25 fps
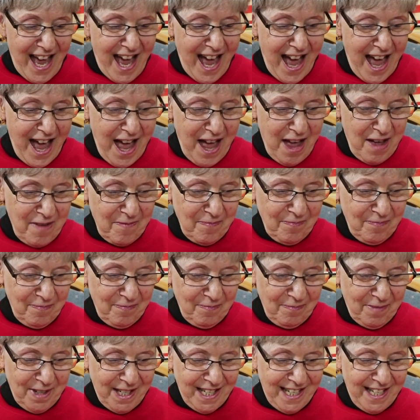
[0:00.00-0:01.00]
Um,
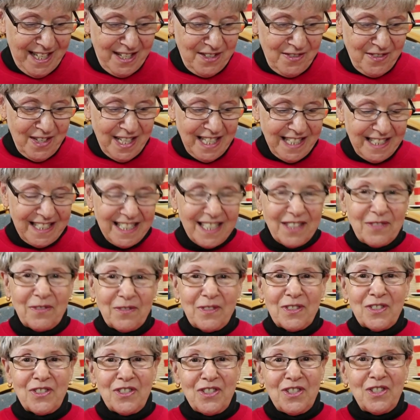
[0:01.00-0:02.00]
but anyways, it
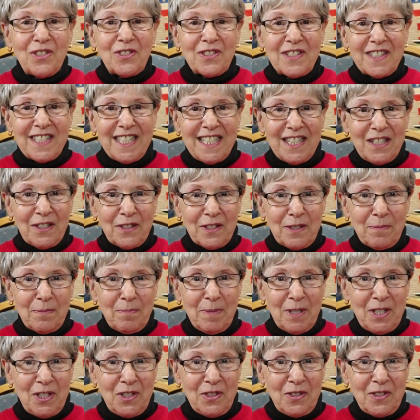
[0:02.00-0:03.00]
will you'll see those
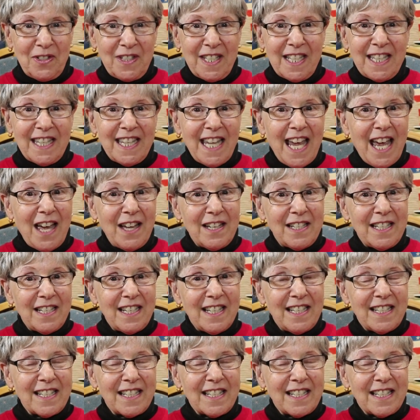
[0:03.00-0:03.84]
pictures and that